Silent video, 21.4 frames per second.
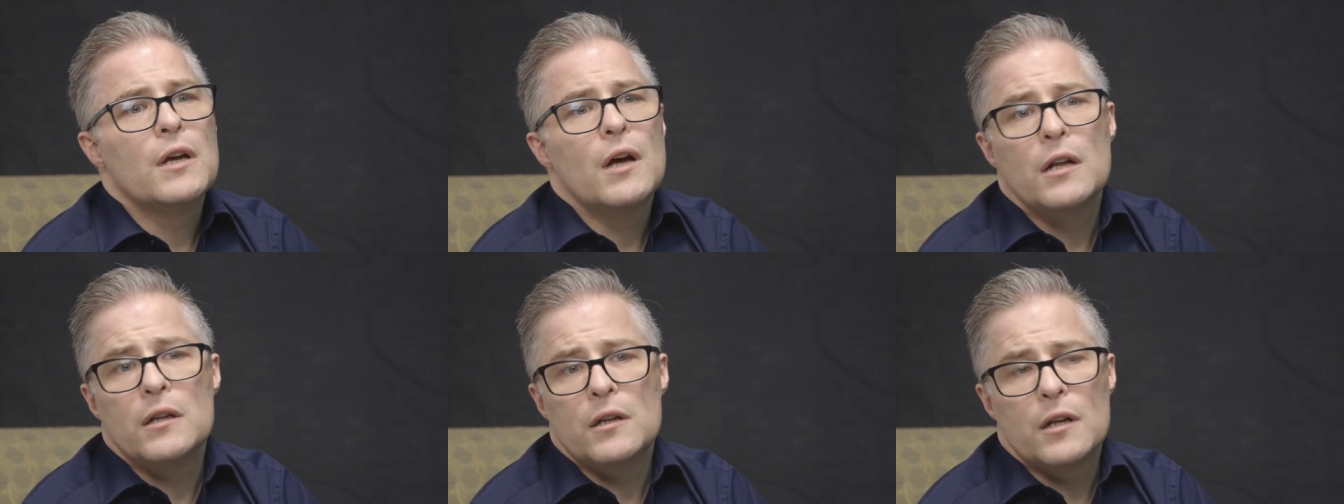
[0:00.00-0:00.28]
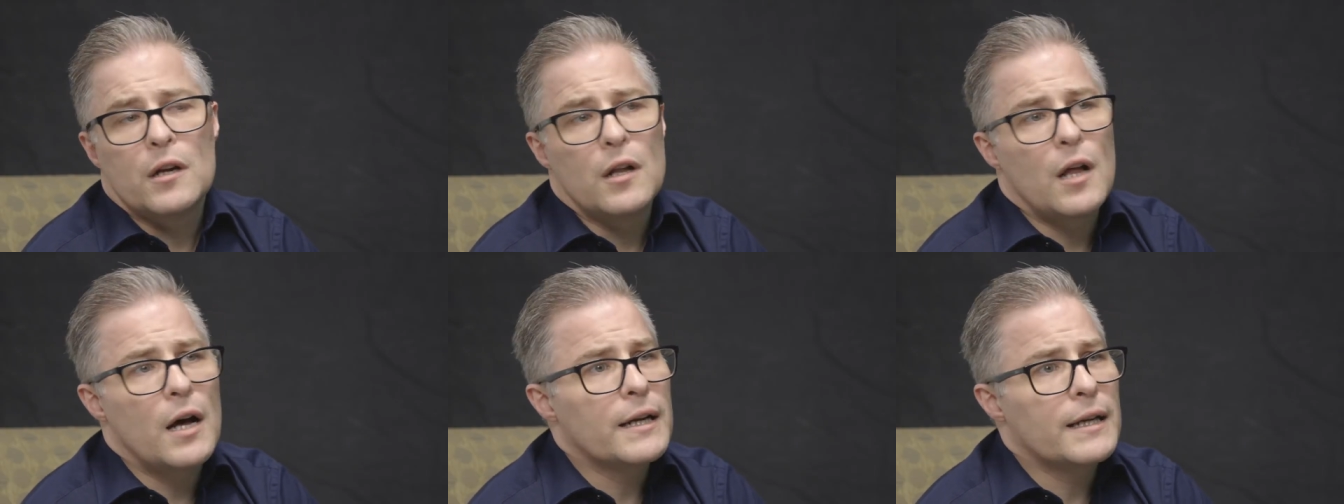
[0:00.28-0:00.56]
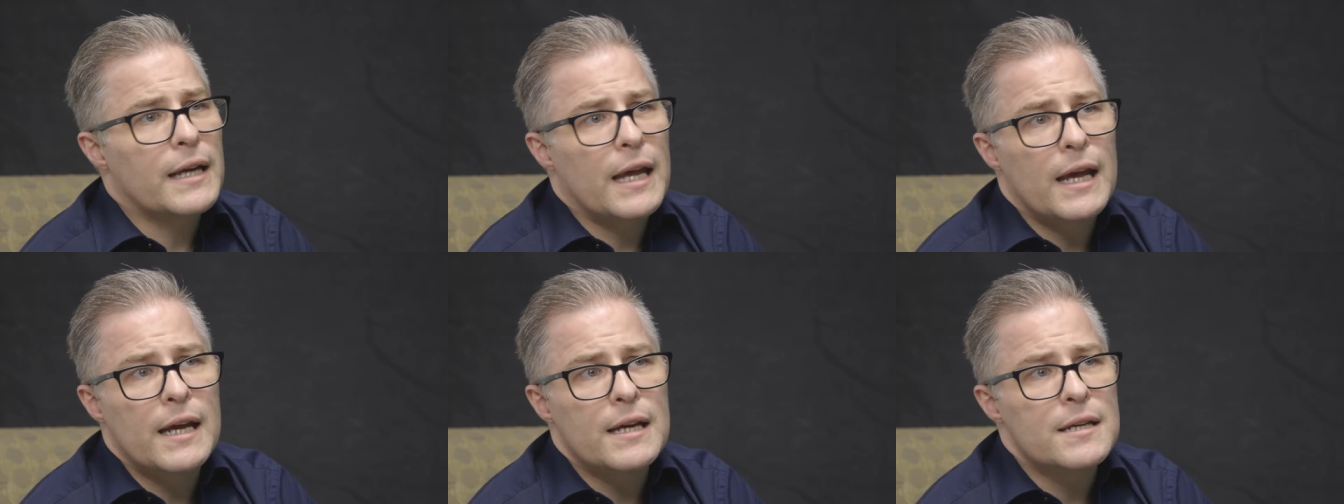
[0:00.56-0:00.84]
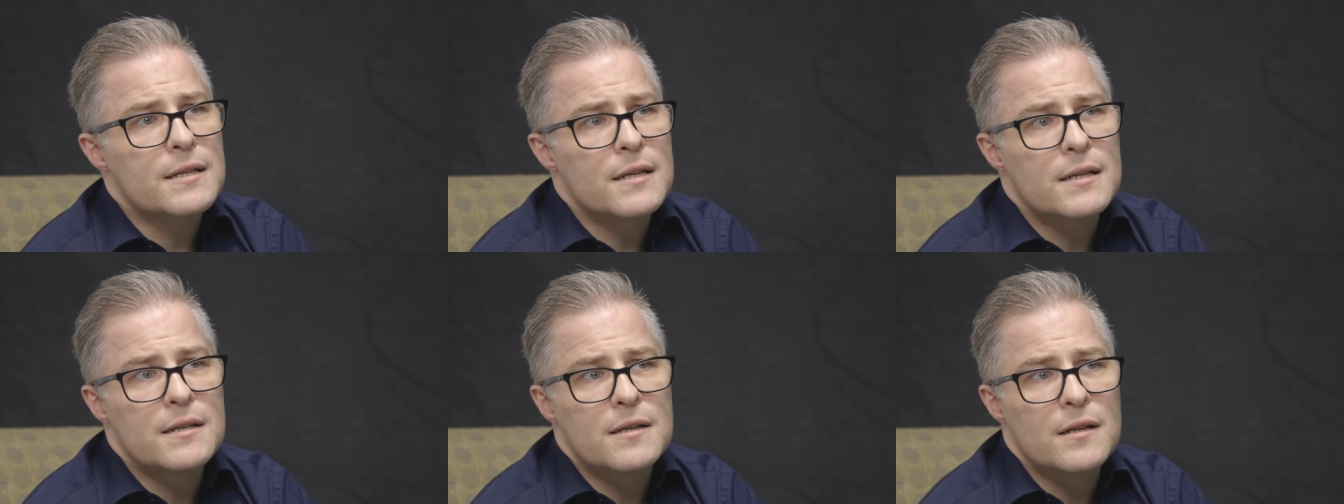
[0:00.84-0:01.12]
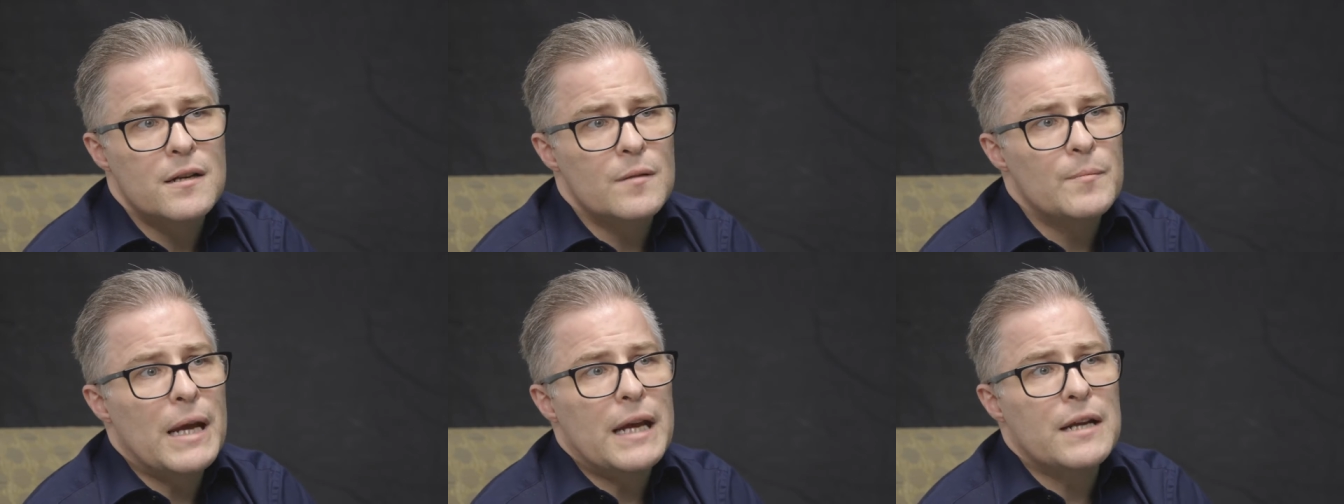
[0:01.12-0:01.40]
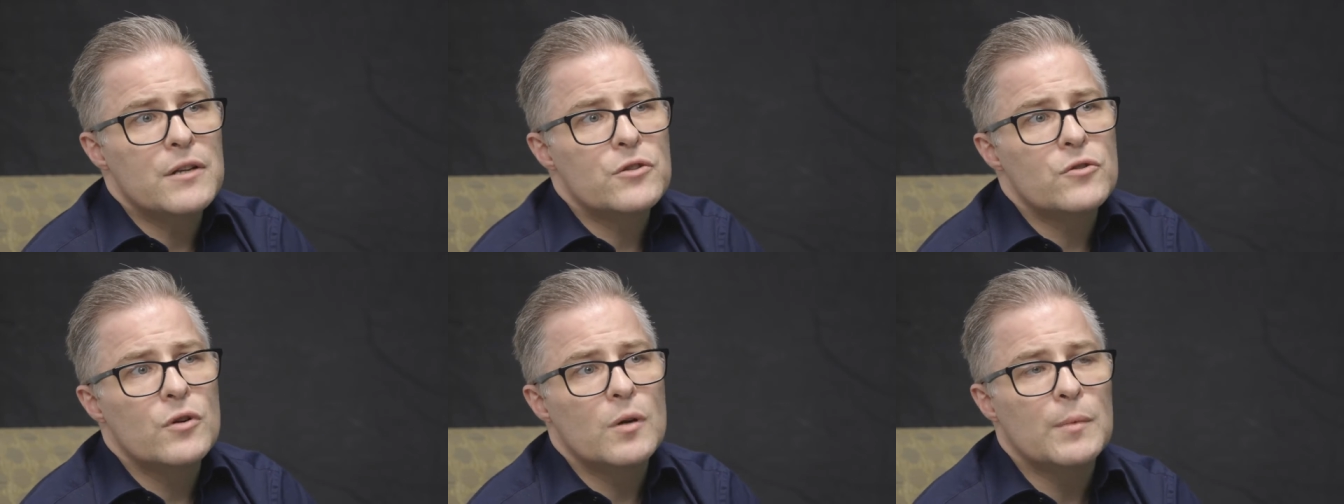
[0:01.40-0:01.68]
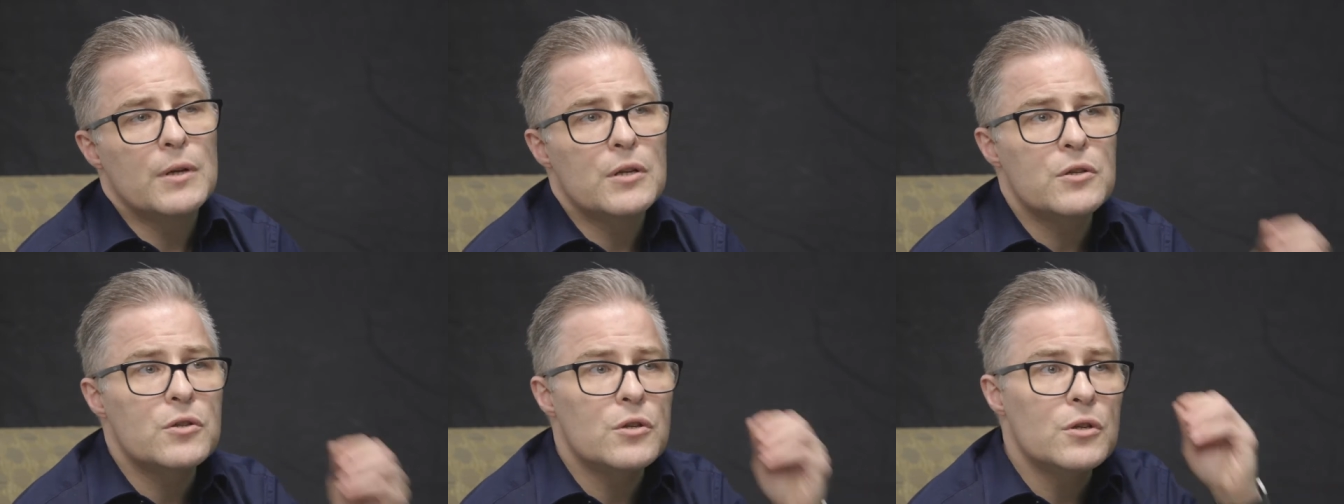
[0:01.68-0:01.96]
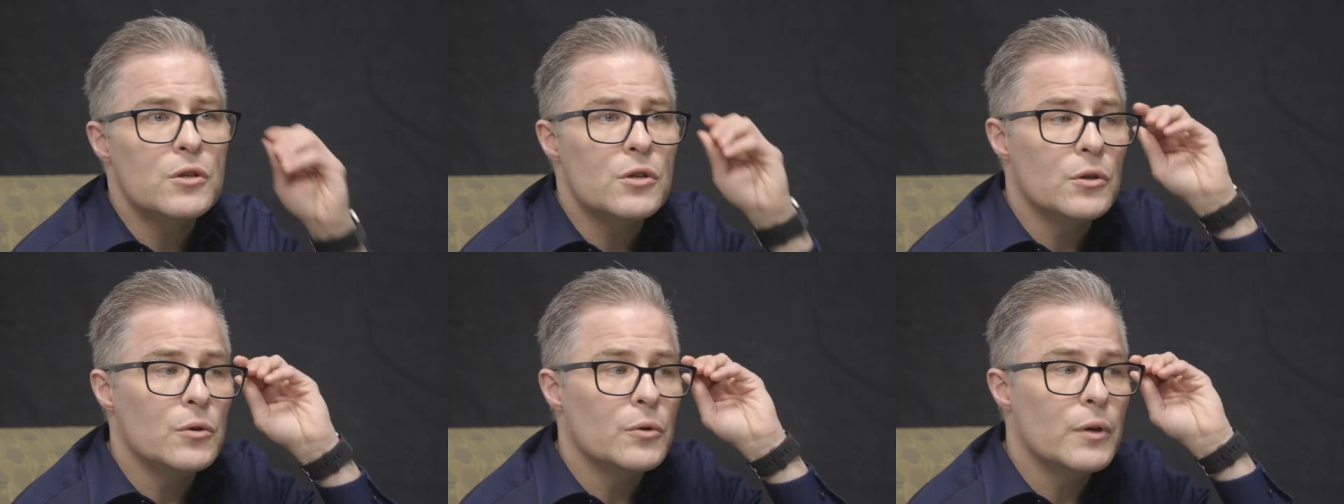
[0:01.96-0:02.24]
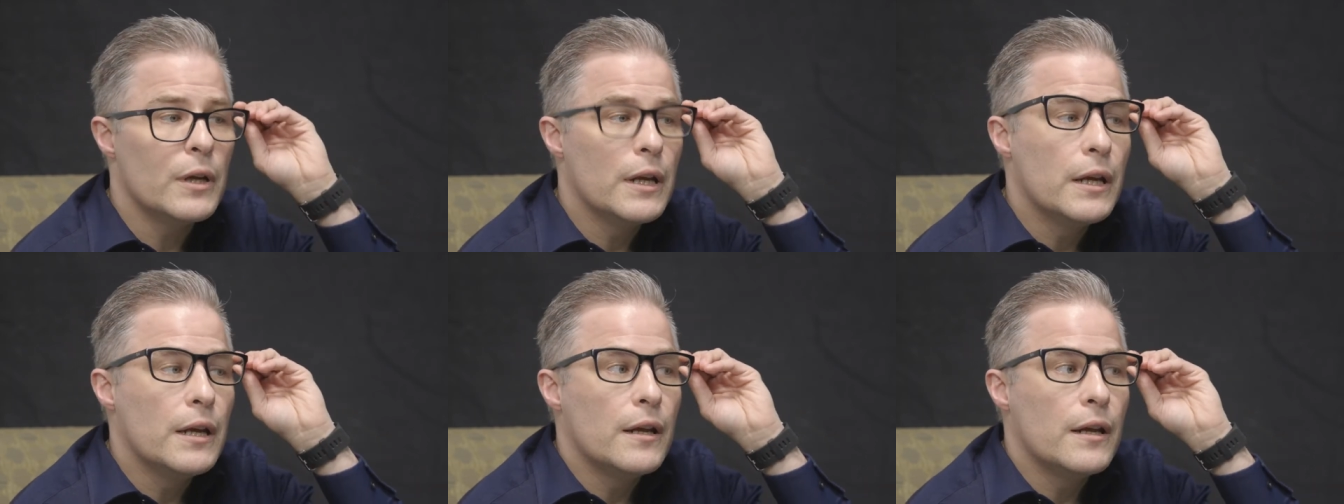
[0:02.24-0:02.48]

In a lot of cases in a mainstream institute,